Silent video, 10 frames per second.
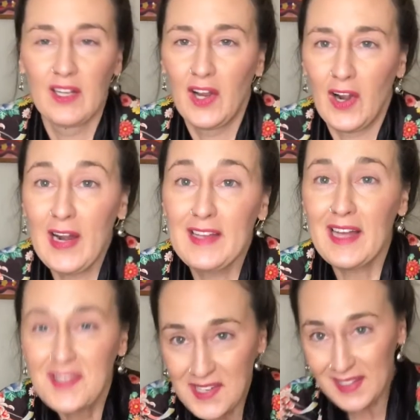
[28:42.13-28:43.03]
All right, and
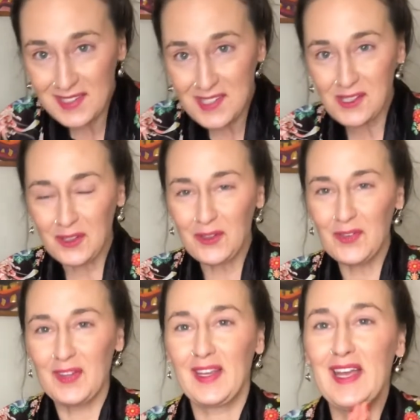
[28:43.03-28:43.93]
that's it.
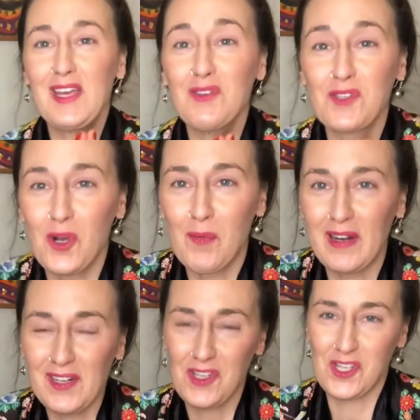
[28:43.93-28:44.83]
So thank you so
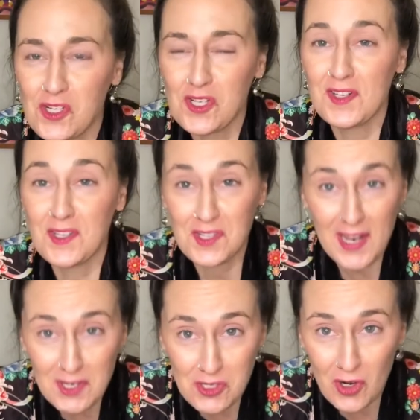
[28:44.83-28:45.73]
much.
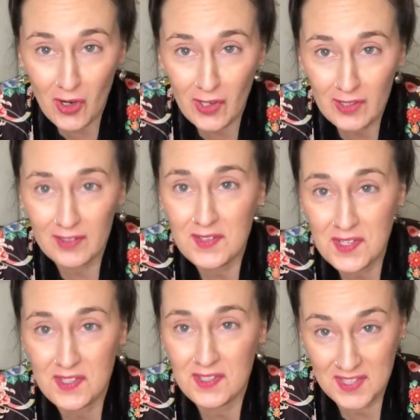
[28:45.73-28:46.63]
Stay strong,
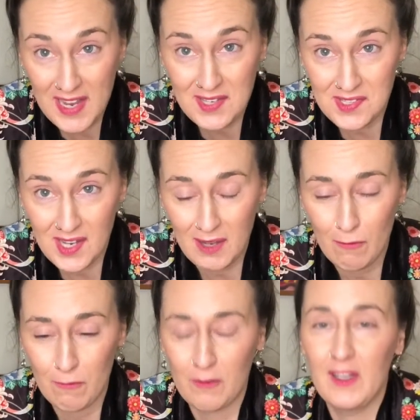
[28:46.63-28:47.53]
stay
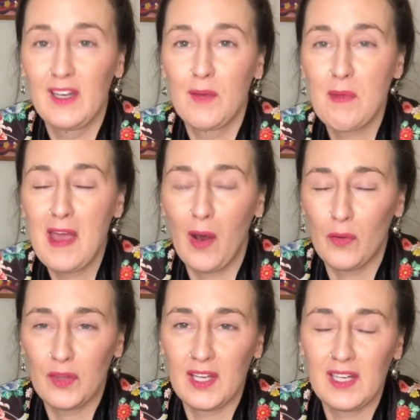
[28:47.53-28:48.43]
safe, be
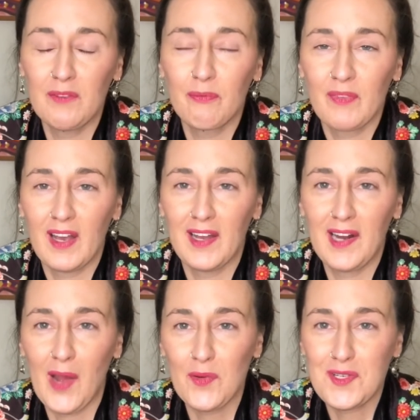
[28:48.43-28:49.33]
healthy,
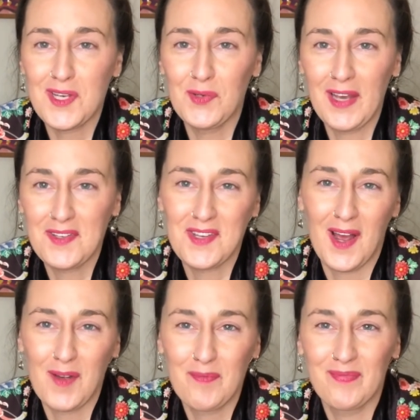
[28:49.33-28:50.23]
and I will see you next
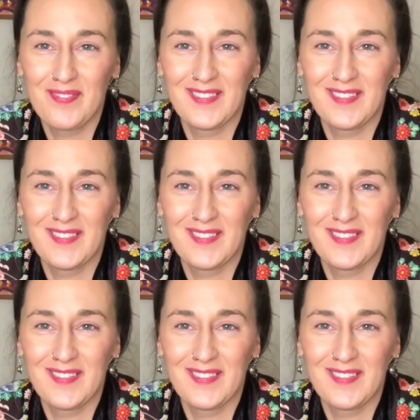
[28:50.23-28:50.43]
time.